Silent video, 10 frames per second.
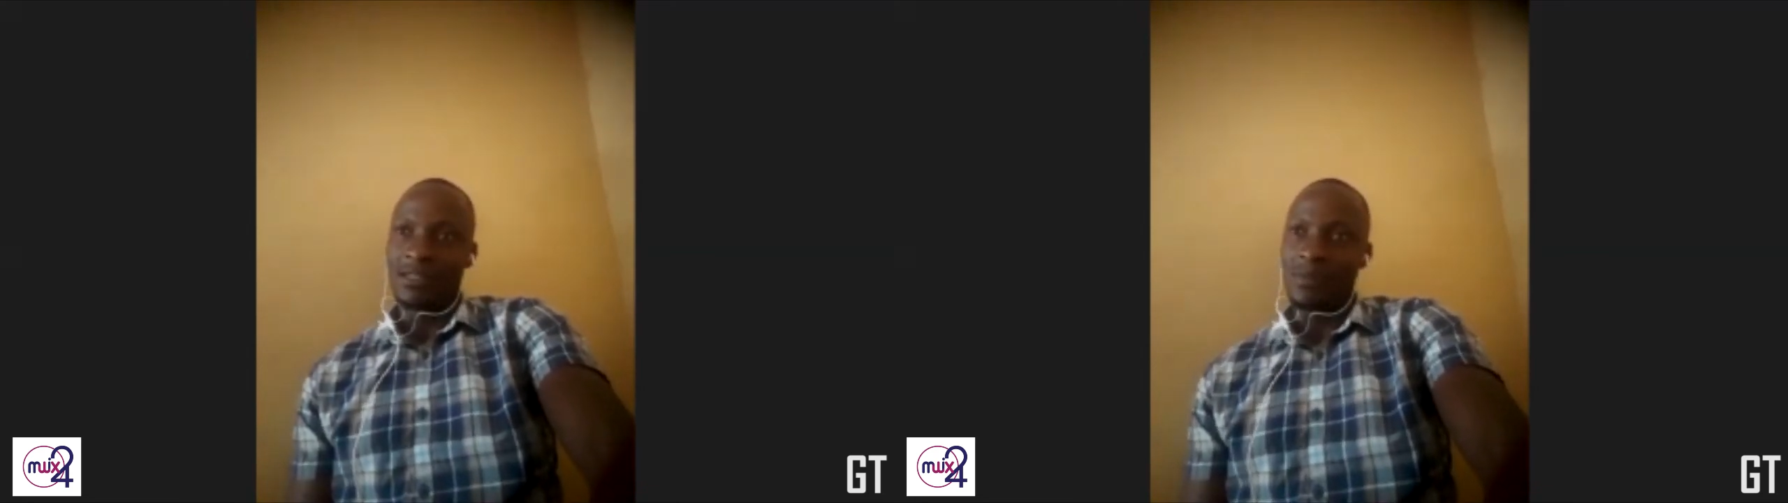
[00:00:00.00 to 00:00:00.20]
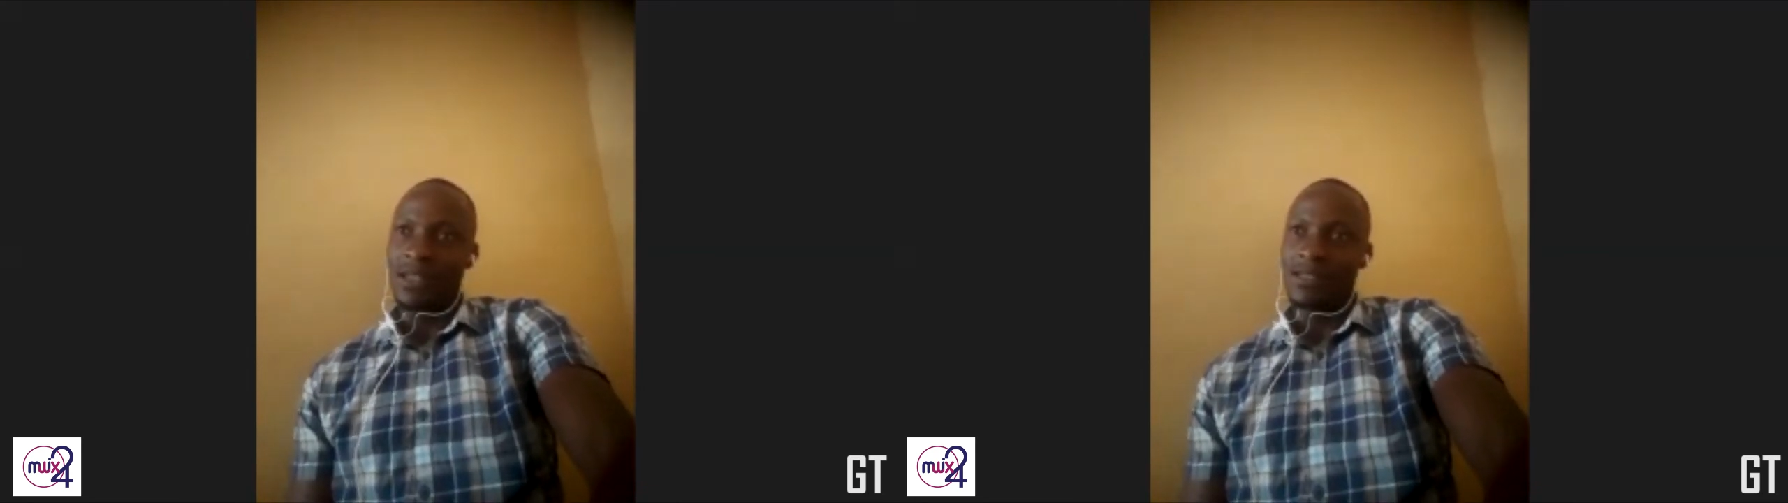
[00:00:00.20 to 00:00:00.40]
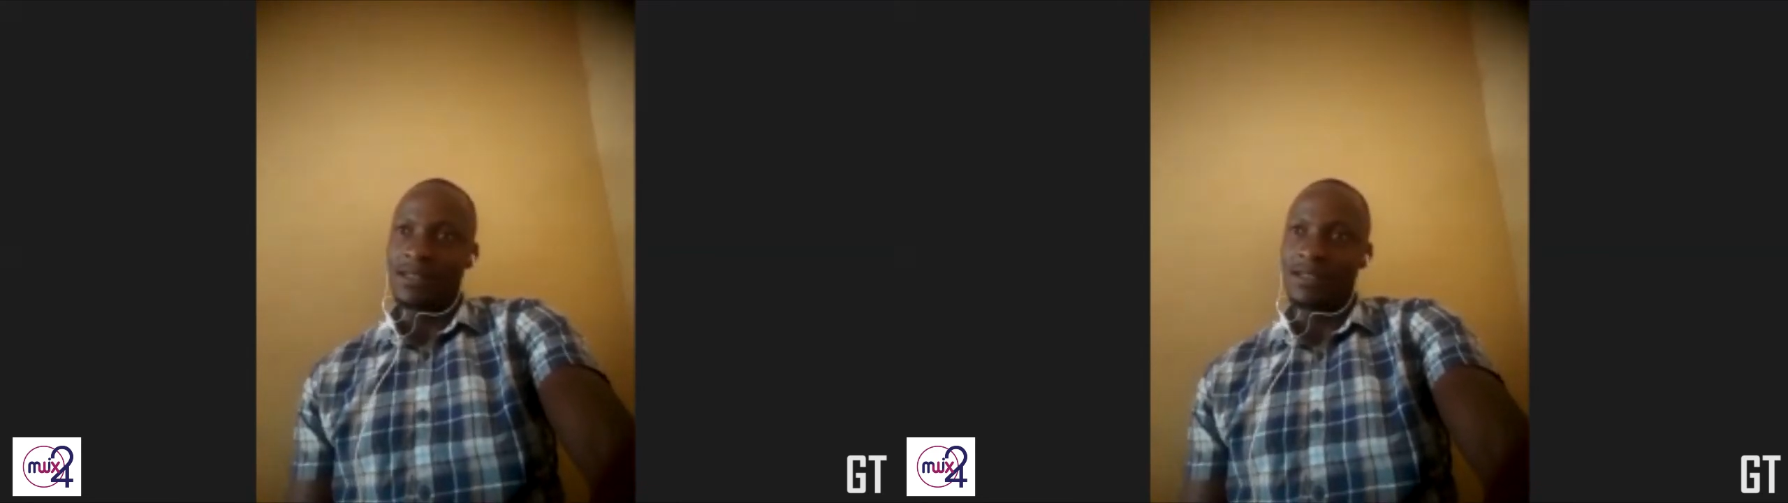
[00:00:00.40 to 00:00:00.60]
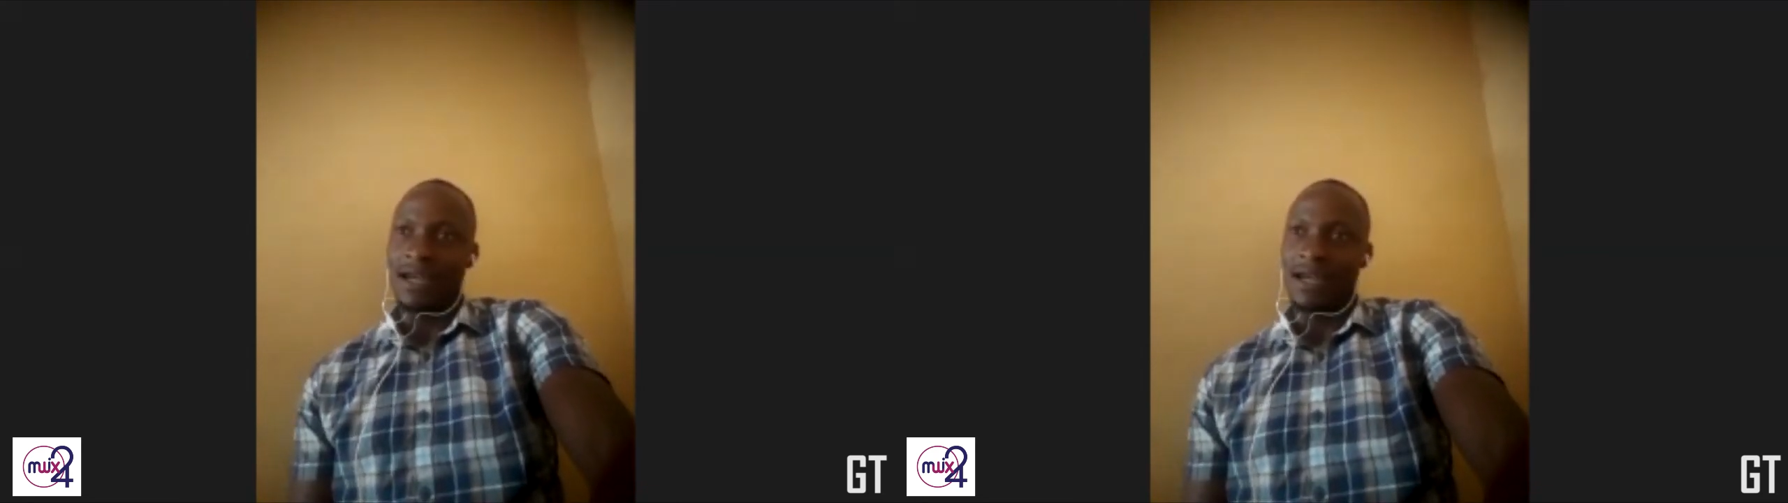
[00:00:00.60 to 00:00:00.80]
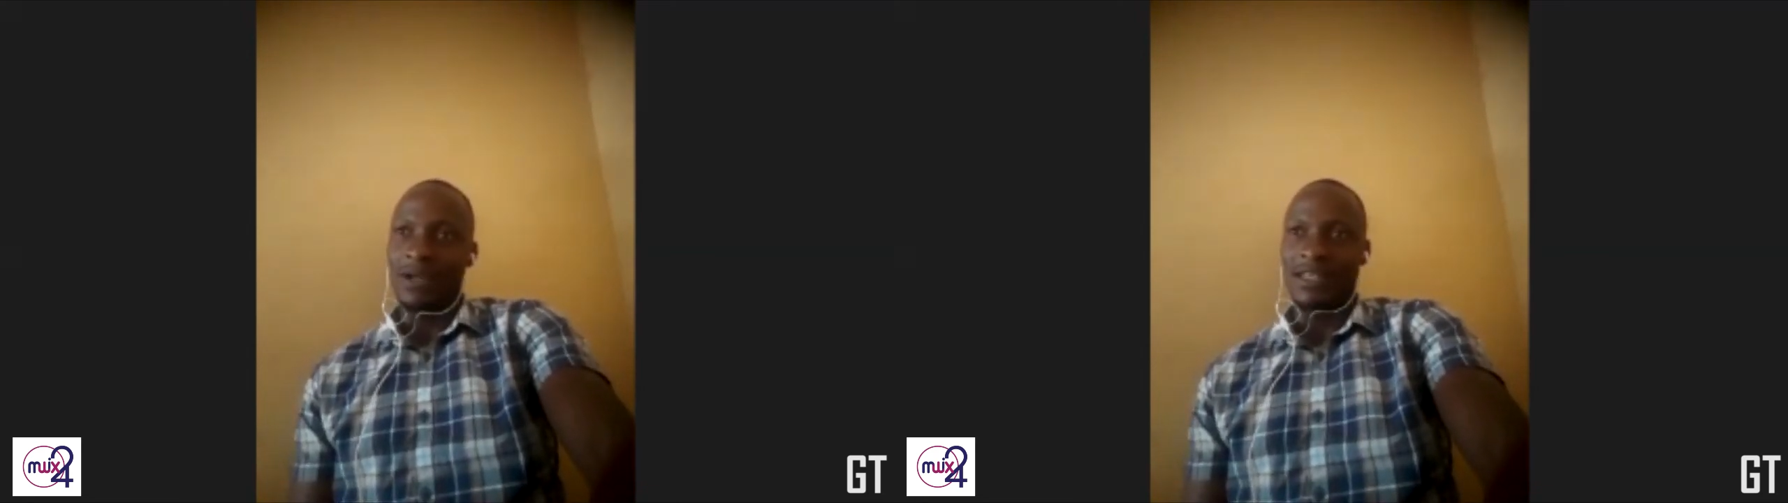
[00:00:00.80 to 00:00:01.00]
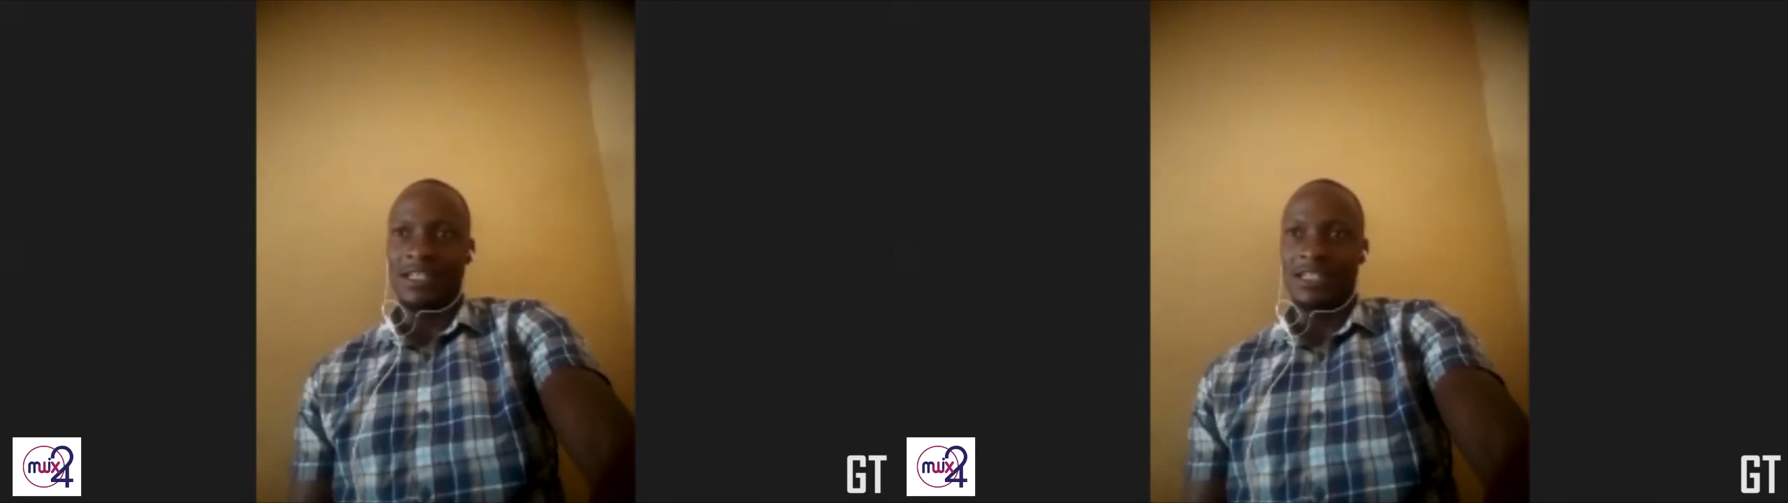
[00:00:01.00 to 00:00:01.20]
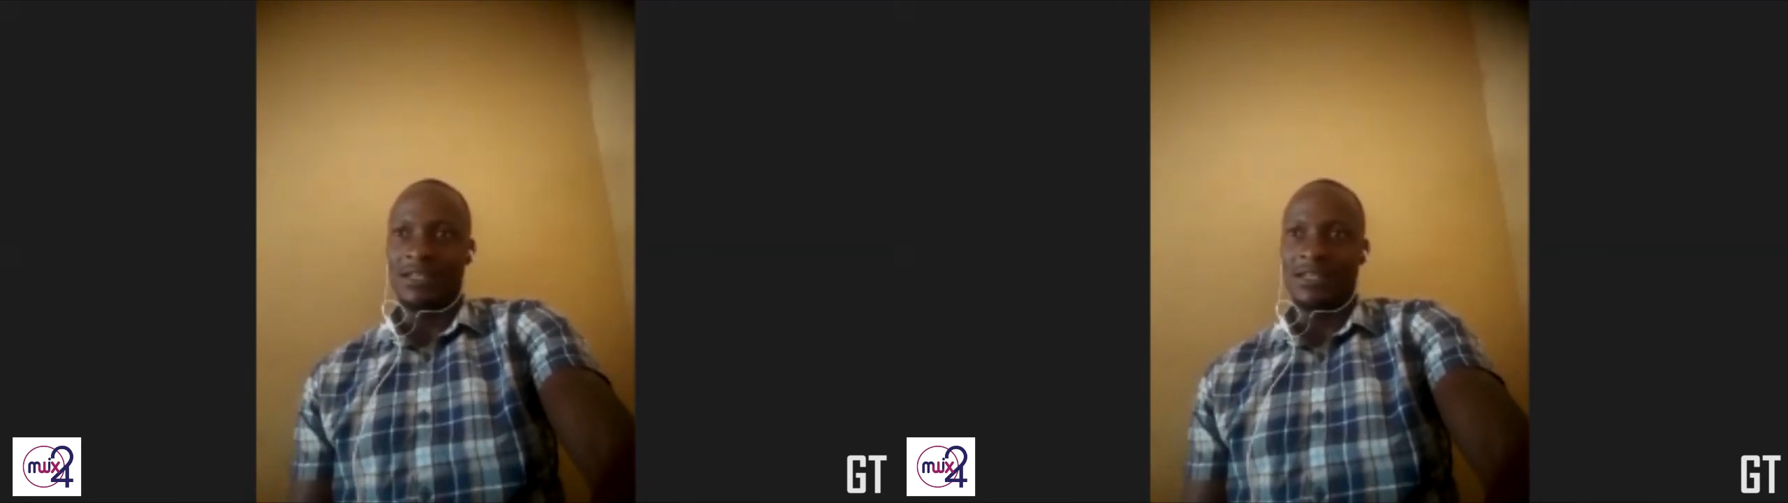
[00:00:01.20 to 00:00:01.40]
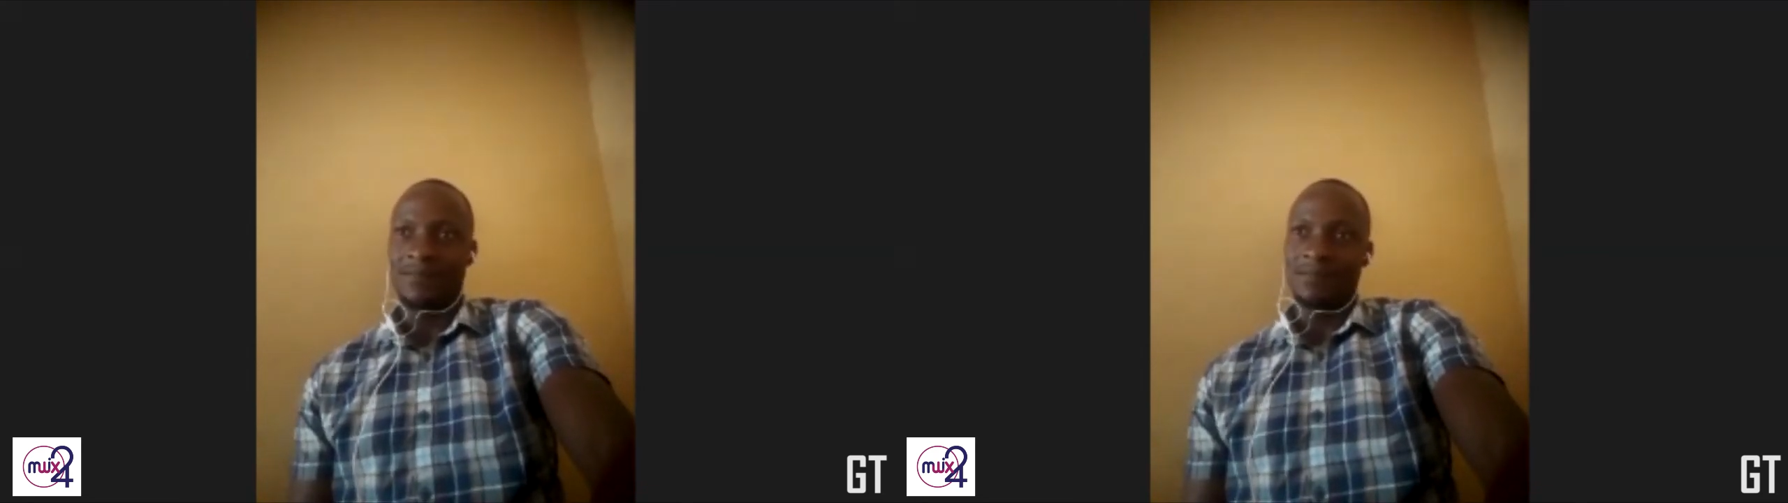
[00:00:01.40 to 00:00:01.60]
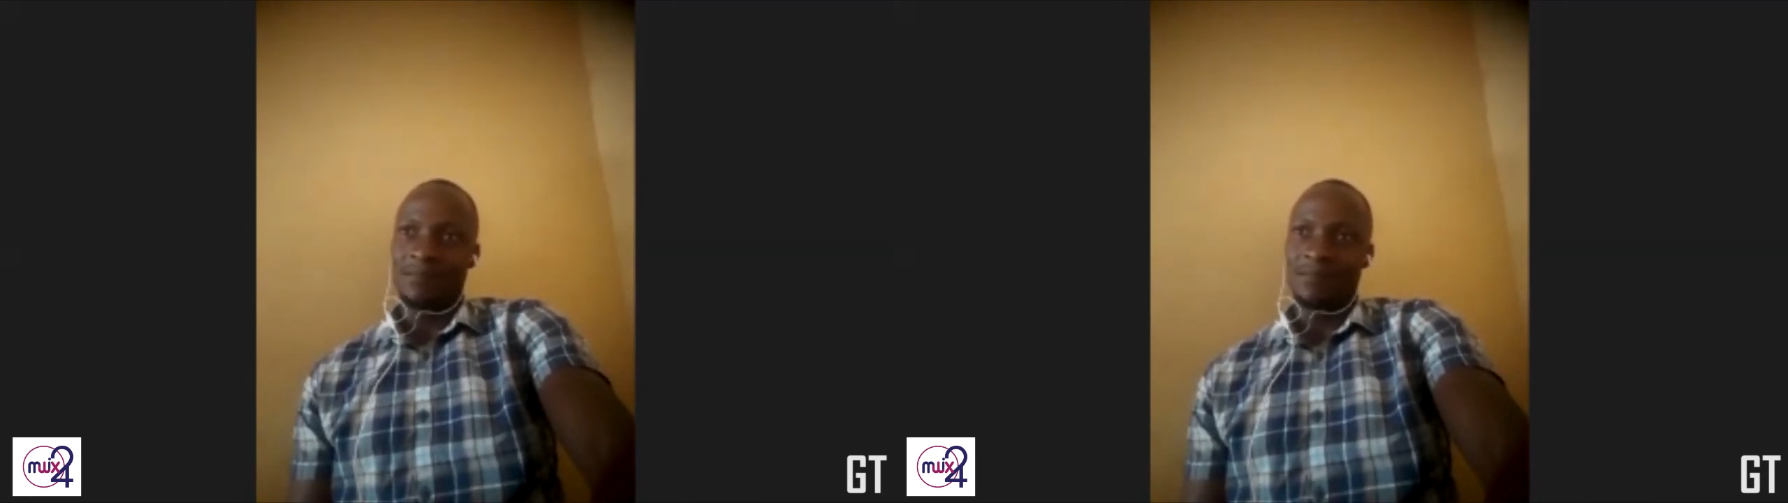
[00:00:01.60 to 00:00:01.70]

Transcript: spends the time at the gym.